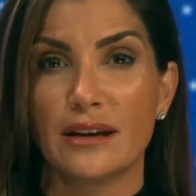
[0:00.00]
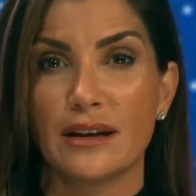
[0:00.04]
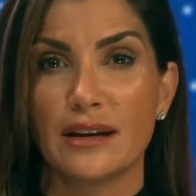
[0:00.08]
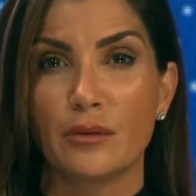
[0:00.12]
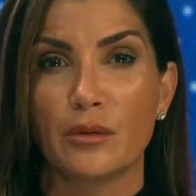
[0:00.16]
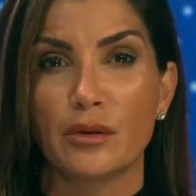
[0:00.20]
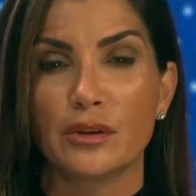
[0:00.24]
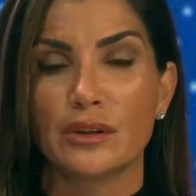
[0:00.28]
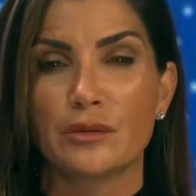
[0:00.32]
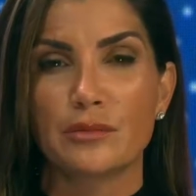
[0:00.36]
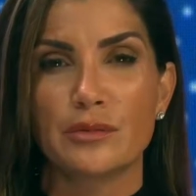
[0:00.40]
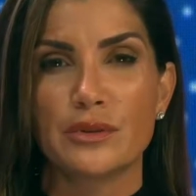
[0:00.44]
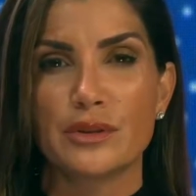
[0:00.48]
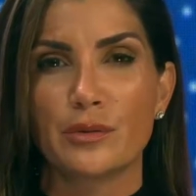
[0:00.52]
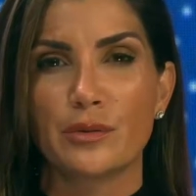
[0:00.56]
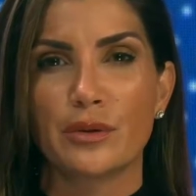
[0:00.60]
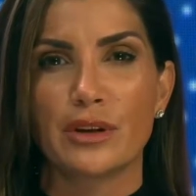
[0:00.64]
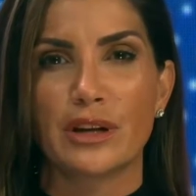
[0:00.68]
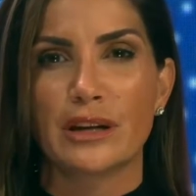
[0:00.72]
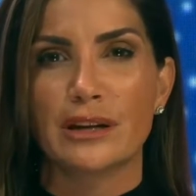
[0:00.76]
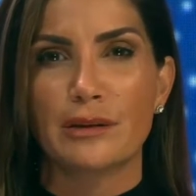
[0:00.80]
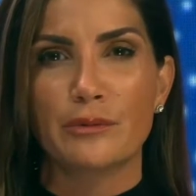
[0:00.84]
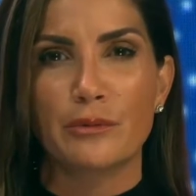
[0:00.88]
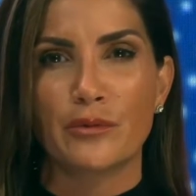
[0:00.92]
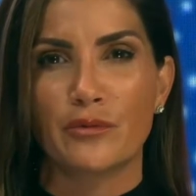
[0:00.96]
Well, you would do what
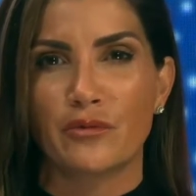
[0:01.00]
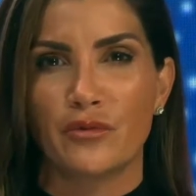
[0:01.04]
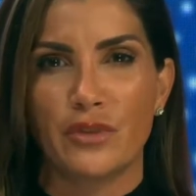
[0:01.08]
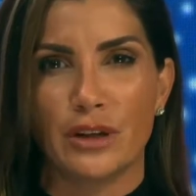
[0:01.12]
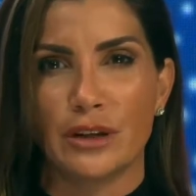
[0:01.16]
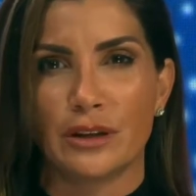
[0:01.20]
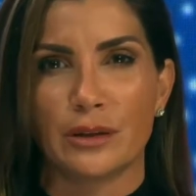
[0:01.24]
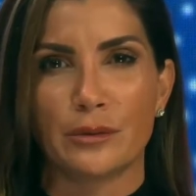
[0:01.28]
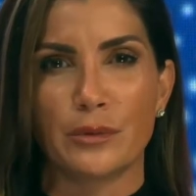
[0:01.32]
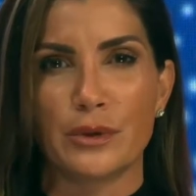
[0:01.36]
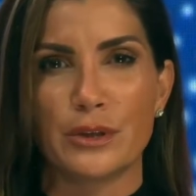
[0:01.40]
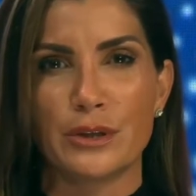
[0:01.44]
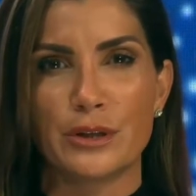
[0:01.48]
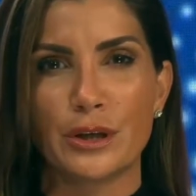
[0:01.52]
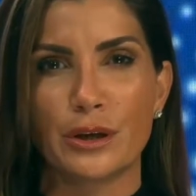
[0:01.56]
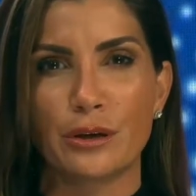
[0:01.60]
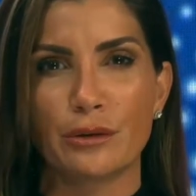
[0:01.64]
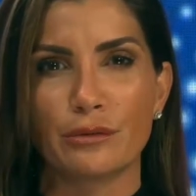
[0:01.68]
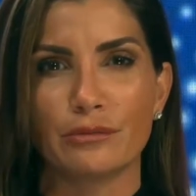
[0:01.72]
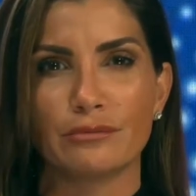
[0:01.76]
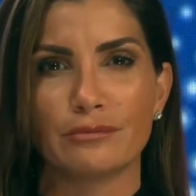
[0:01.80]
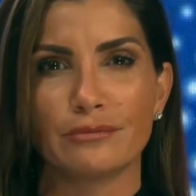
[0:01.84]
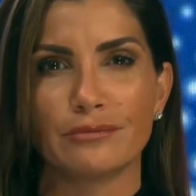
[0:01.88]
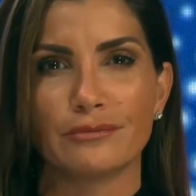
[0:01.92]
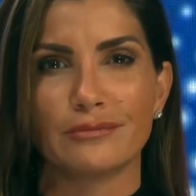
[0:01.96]
any villain would
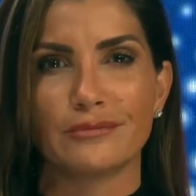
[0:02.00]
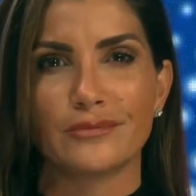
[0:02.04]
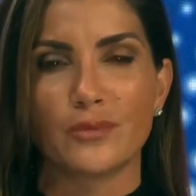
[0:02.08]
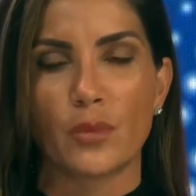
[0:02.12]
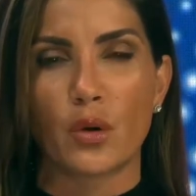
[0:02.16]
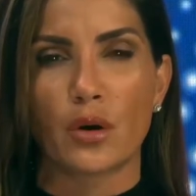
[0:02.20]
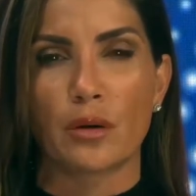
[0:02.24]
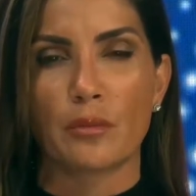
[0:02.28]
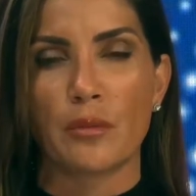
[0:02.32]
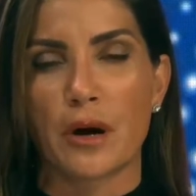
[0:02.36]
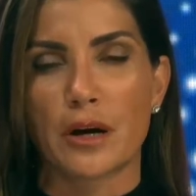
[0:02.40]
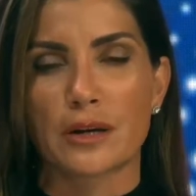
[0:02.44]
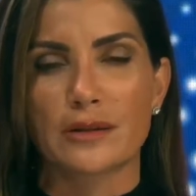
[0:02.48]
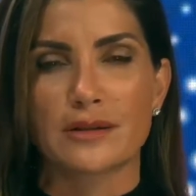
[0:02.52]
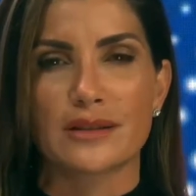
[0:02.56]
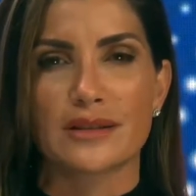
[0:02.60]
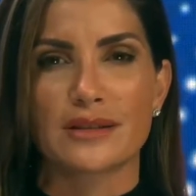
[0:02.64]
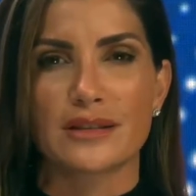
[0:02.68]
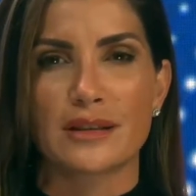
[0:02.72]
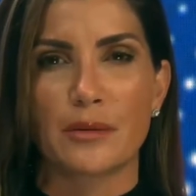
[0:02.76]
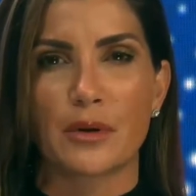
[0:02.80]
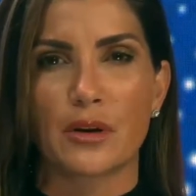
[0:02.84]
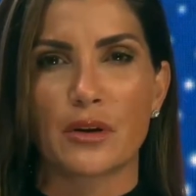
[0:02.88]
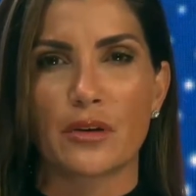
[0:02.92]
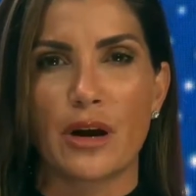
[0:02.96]
do, or a Marxist
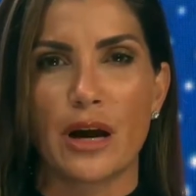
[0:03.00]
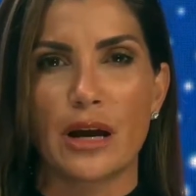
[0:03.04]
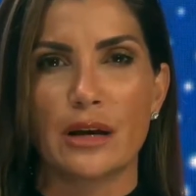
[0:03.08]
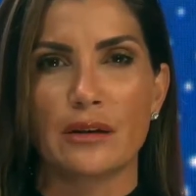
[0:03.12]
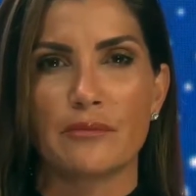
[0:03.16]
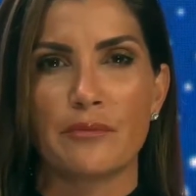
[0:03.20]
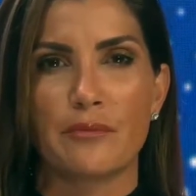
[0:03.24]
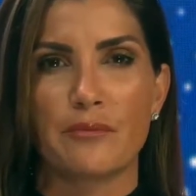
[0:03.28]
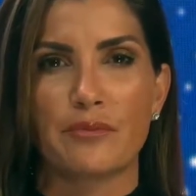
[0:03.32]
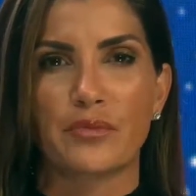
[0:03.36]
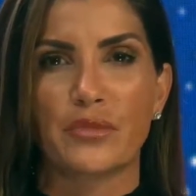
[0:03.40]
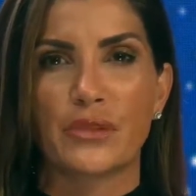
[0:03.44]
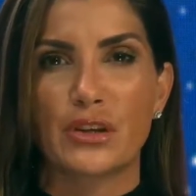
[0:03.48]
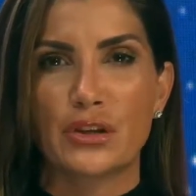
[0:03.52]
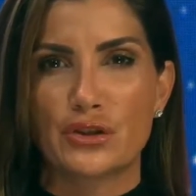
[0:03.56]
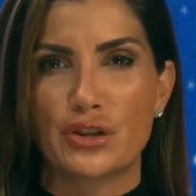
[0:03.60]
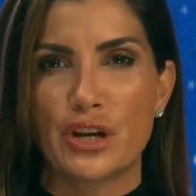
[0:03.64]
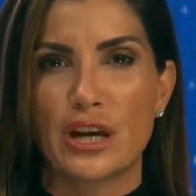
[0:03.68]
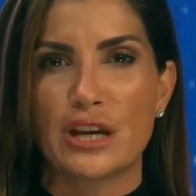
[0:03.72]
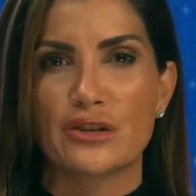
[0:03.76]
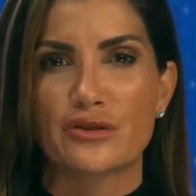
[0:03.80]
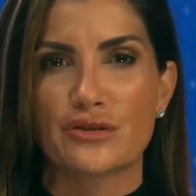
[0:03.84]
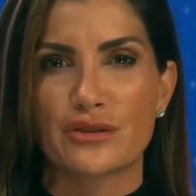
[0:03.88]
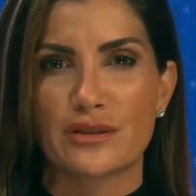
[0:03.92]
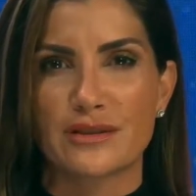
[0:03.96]
Democrat. You
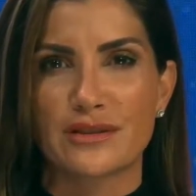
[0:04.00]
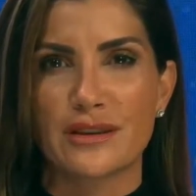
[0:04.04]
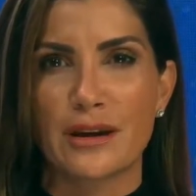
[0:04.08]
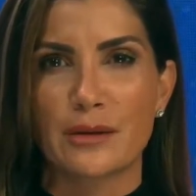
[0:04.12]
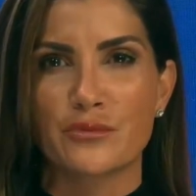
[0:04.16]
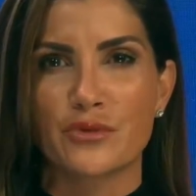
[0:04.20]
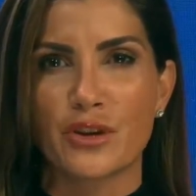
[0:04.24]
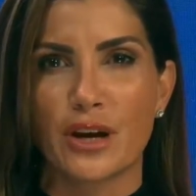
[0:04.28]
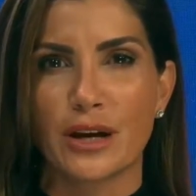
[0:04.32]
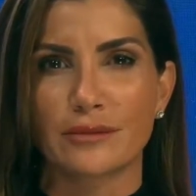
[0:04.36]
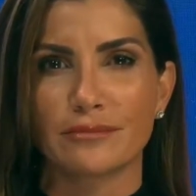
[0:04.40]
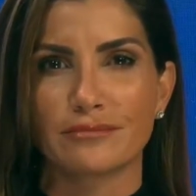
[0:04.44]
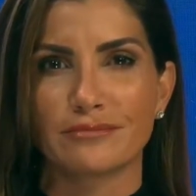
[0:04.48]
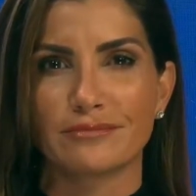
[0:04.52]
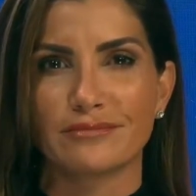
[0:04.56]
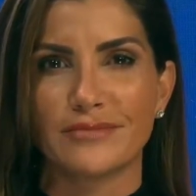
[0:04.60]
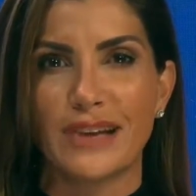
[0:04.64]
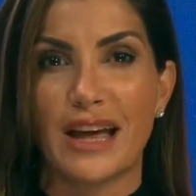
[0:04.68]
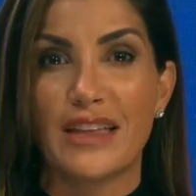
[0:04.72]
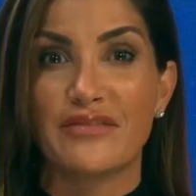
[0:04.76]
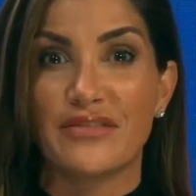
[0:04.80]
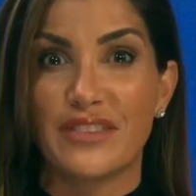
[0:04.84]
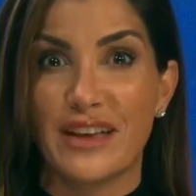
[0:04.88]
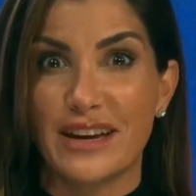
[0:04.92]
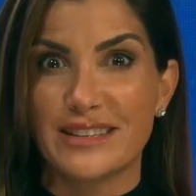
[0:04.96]
change the subject.
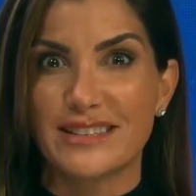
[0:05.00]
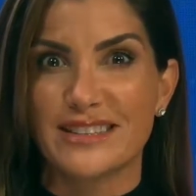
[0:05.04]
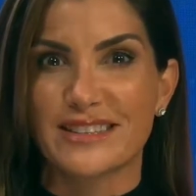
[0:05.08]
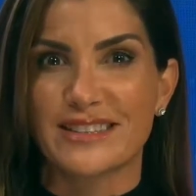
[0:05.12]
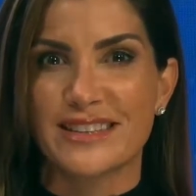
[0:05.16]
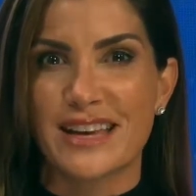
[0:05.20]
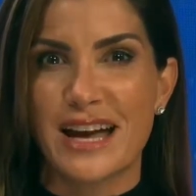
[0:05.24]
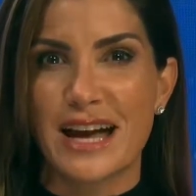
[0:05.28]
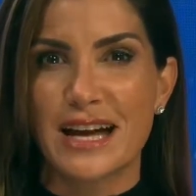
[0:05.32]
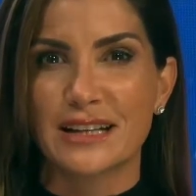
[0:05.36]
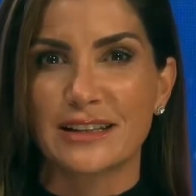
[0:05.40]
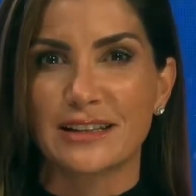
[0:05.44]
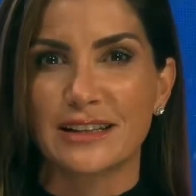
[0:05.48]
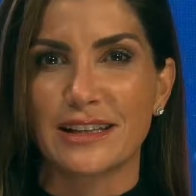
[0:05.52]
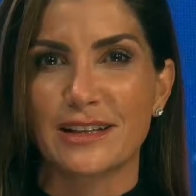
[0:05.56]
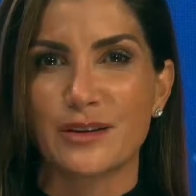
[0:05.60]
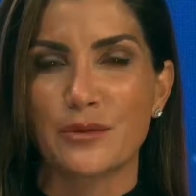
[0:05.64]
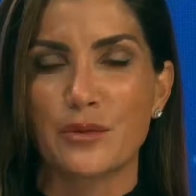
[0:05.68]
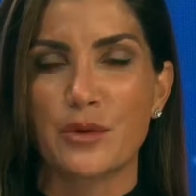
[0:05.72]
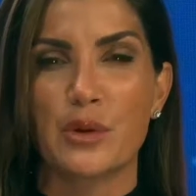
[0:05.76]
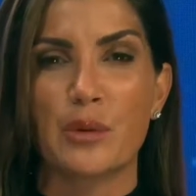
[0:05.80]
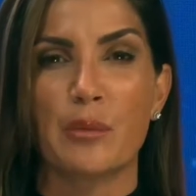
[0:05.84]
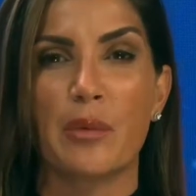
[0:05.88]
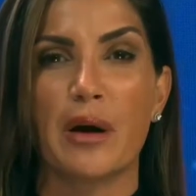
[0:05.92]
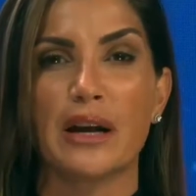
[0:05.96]
That's exactly
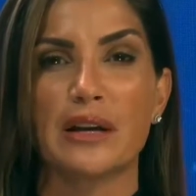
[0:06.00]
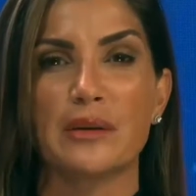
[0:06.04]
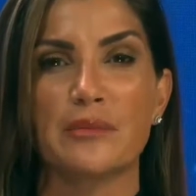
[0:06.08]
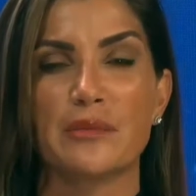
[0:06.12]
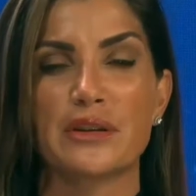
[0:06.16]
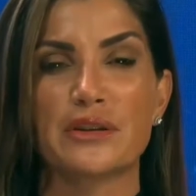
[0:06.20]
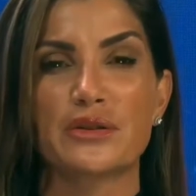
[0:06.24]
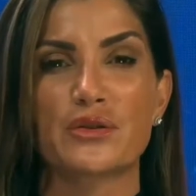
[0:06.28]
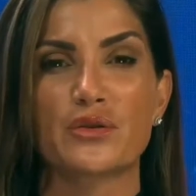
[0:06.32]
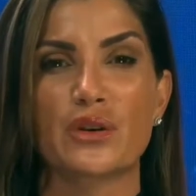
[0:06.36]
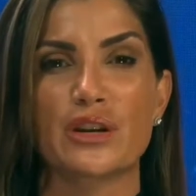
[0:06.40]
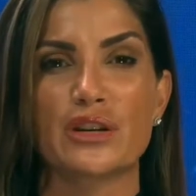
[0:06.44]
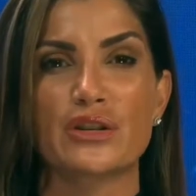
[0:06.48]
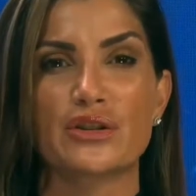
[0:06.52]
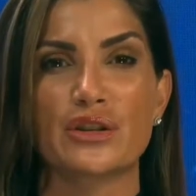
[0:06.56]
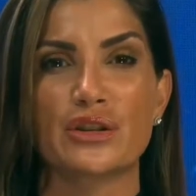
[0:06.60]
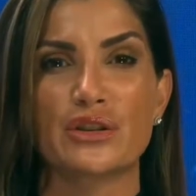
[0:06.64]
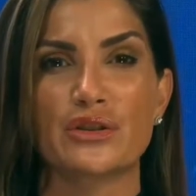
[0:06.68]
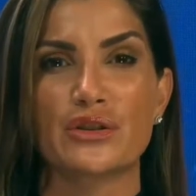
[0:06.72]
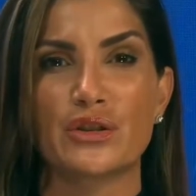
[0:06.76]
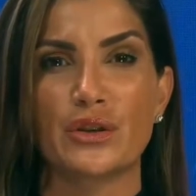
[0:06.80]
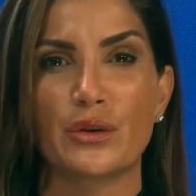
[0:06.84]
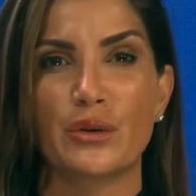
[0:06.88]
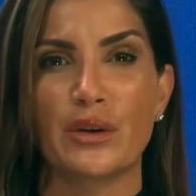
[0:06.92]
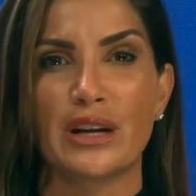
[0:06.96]
what the Biden administration
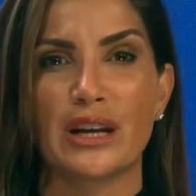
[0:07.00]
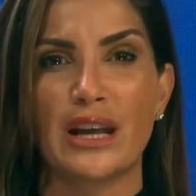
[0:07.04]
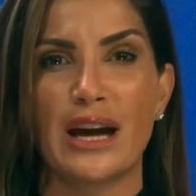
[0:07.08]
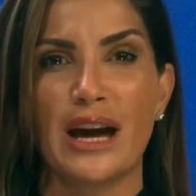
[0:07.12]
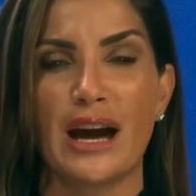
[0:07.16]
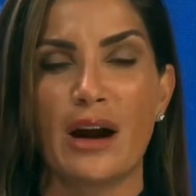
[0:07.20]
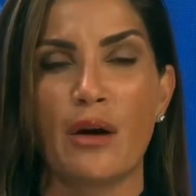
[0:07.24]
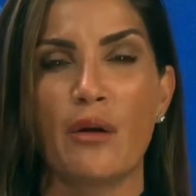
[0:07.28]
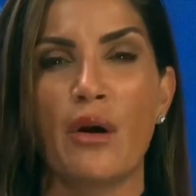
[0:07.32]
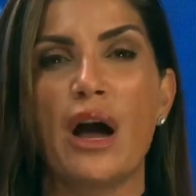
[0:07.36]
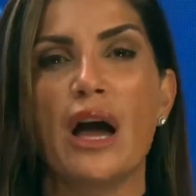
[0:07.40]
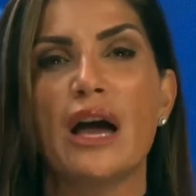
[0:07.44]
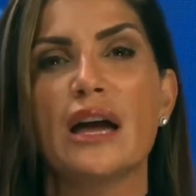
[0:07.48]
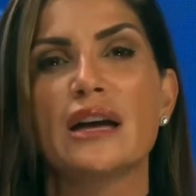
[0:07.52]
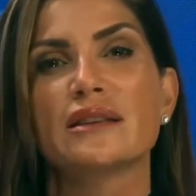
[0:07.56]
is doing now.